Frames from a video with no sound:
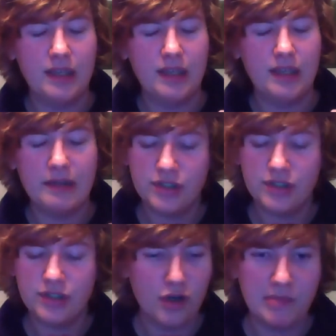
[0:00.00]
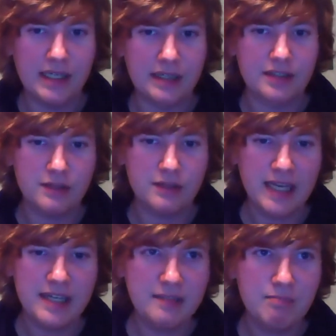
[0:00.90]
it was just an odd mix.
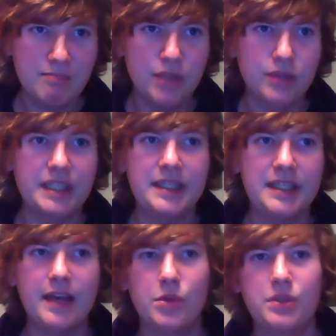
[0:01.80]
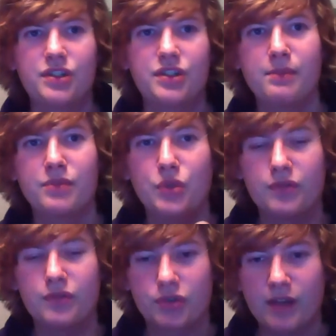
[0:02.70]
It tasted milky, yet there was some
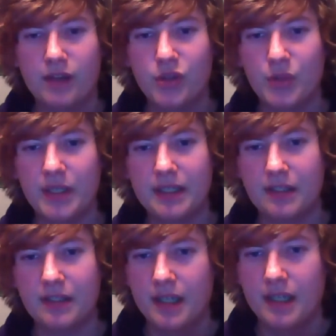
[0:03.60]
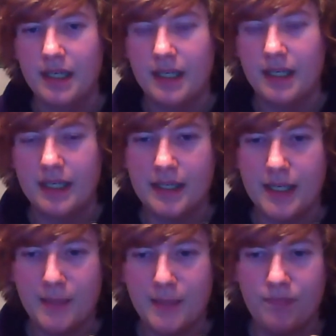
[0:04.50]
sort of strength to it, and
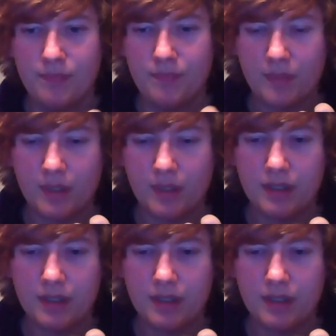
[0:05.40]
in um,